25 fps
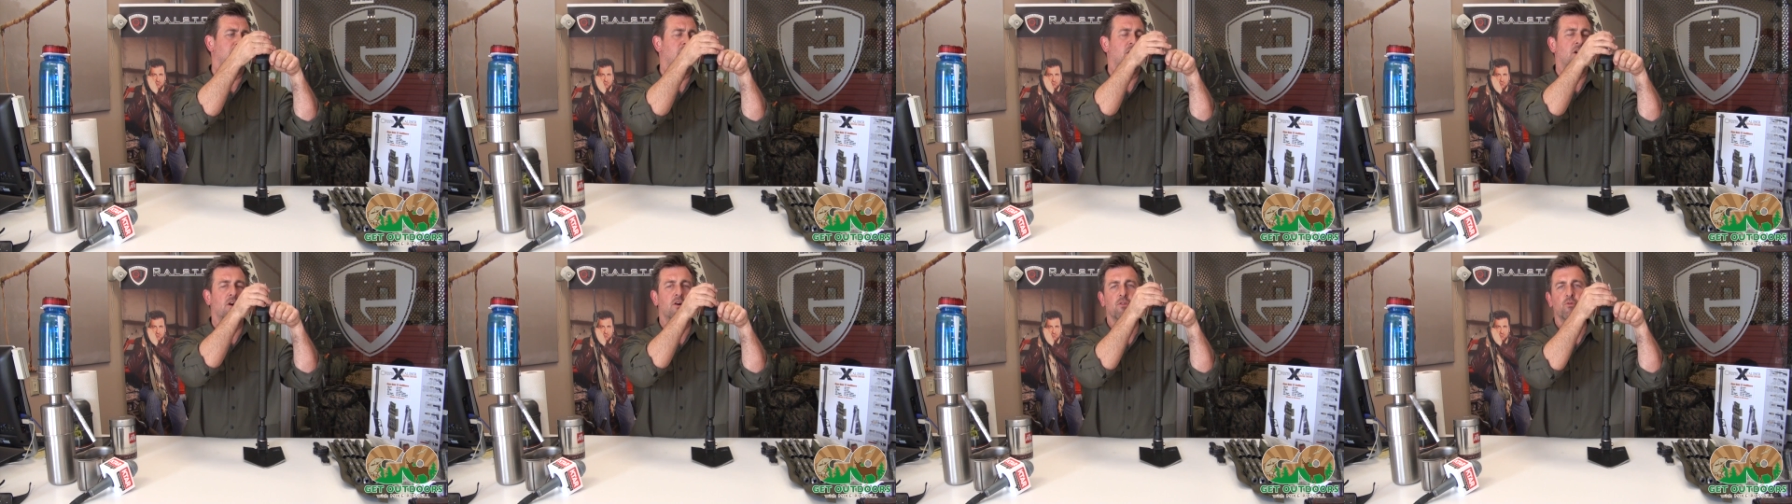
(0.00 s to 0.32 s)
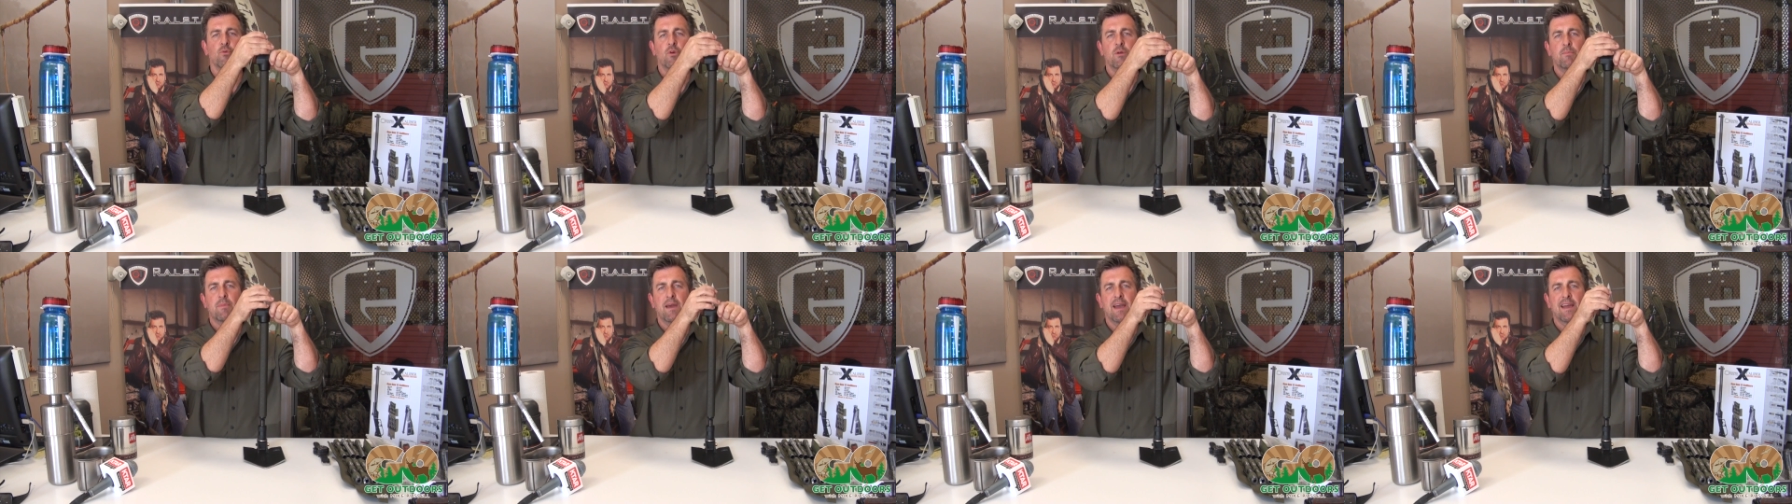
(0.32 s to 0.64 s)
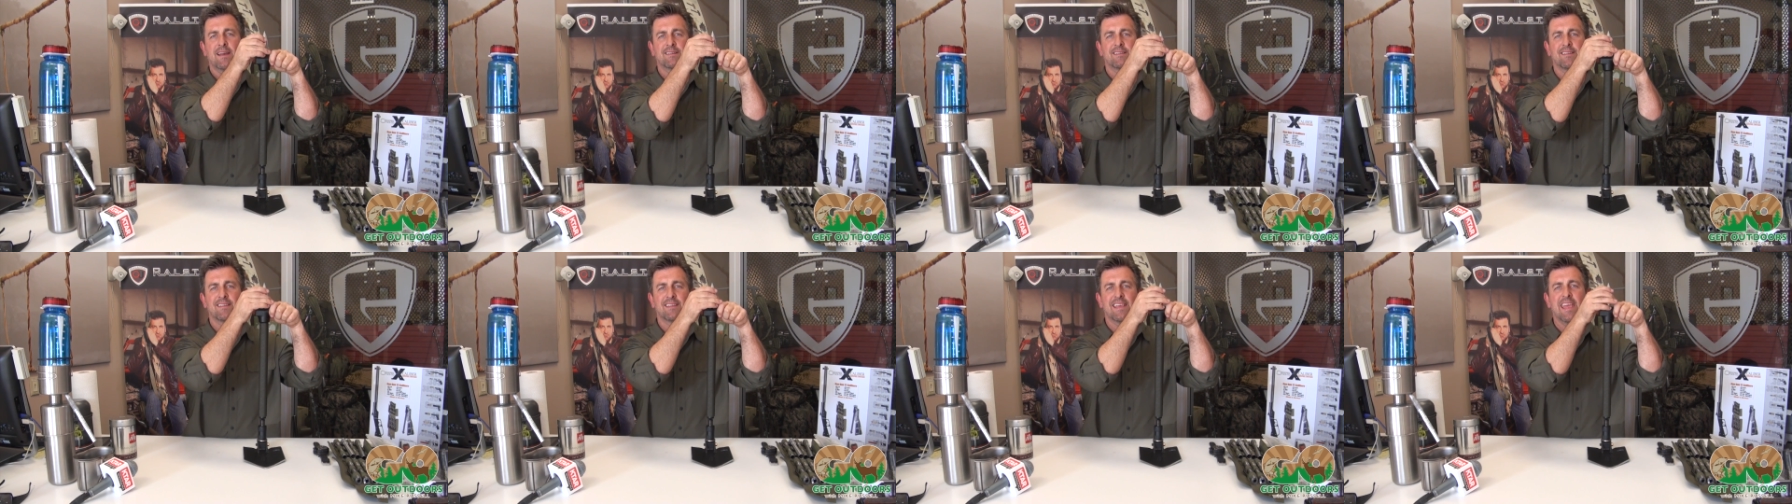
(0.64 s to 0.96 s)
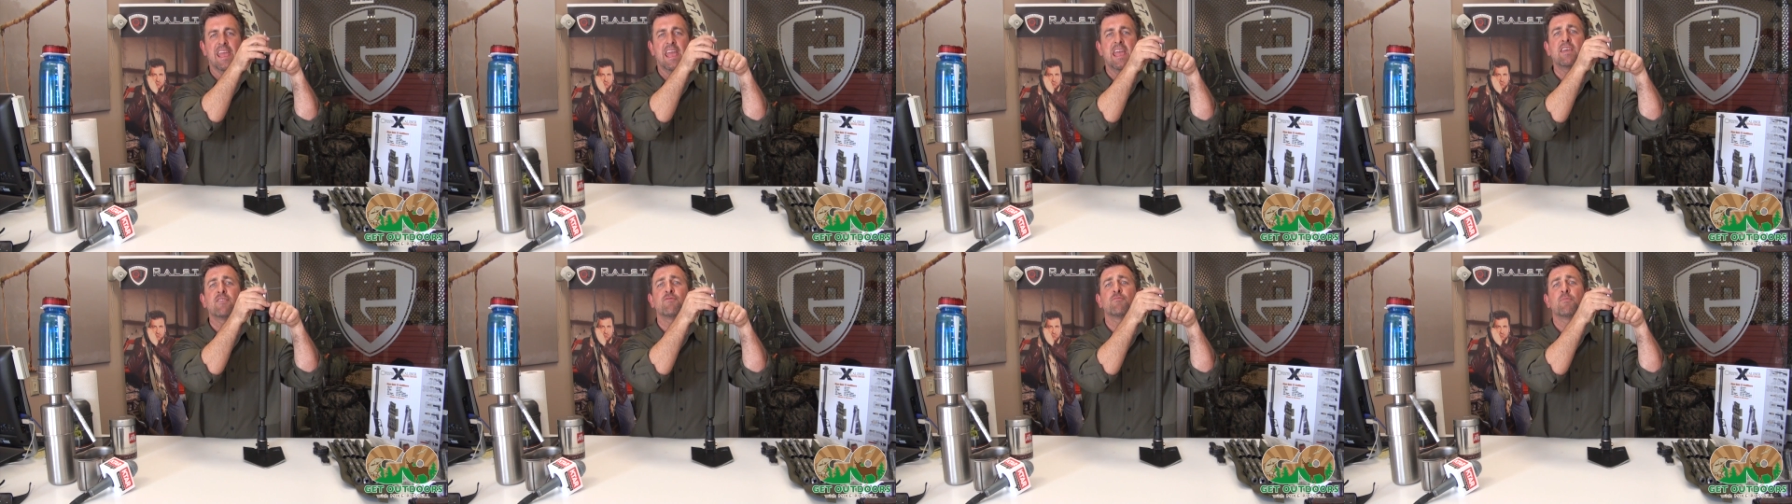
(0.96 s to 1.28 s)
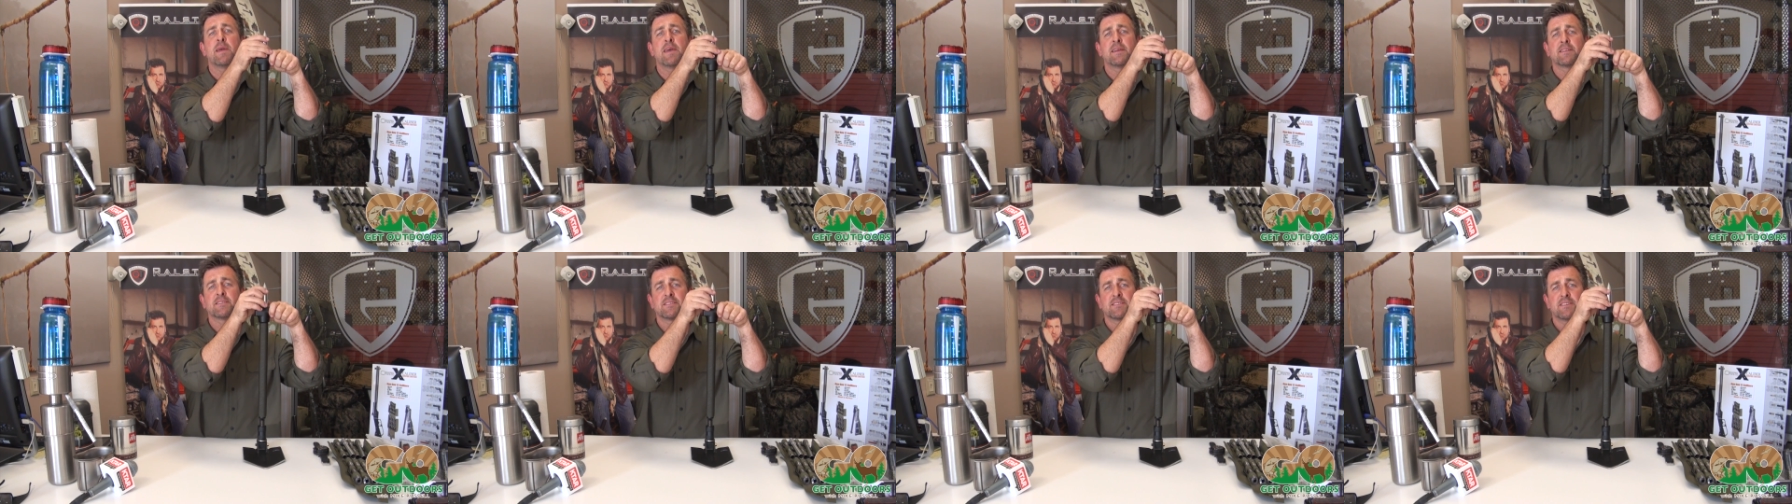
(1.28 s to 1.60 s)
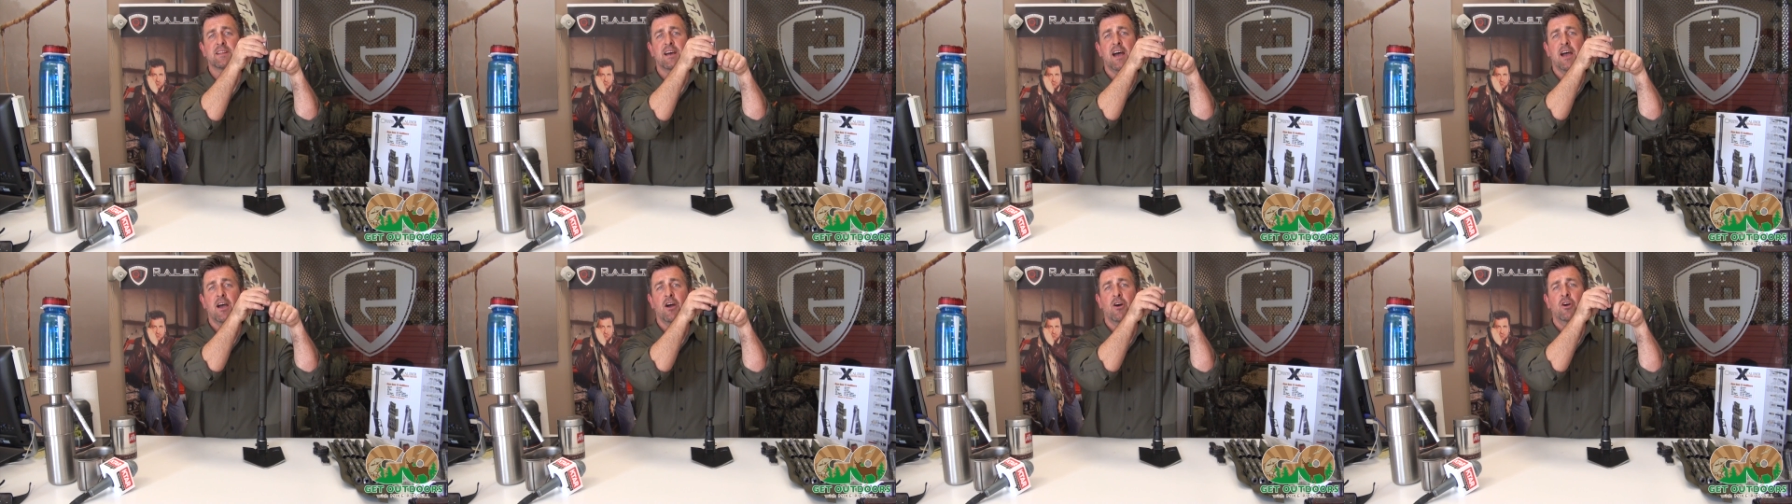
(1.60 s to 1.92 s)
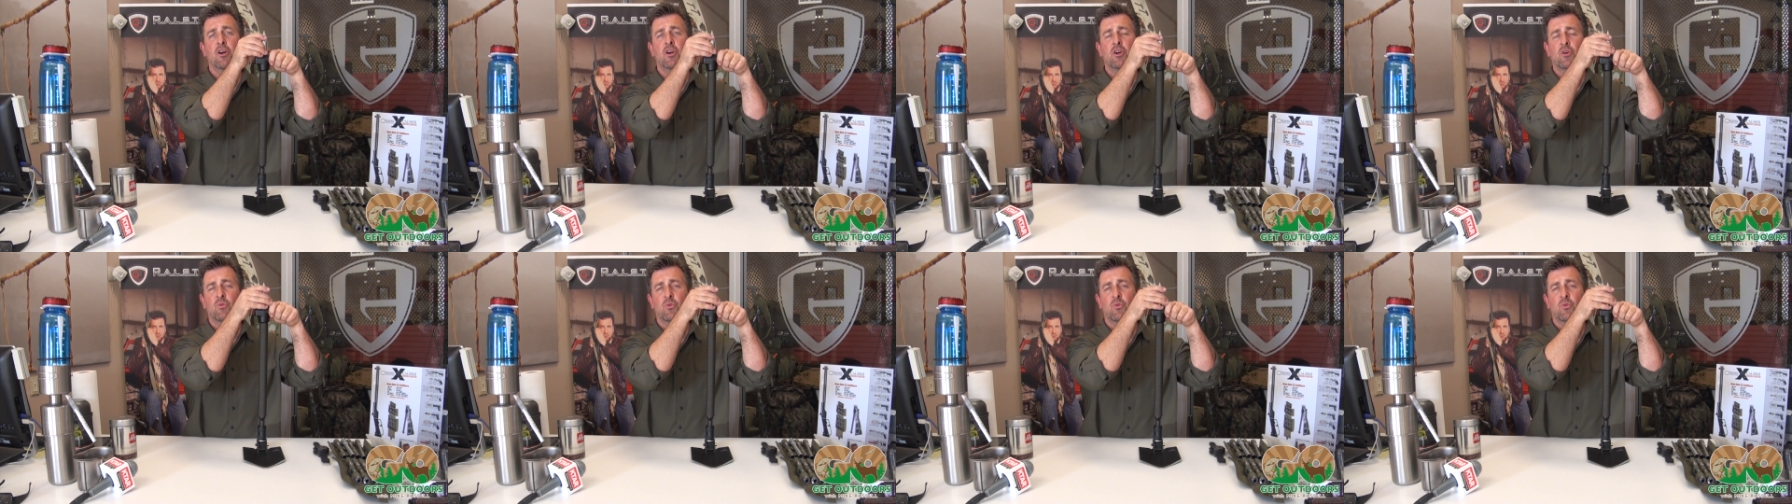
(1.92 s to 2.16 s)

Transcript: all the way back to caveman style,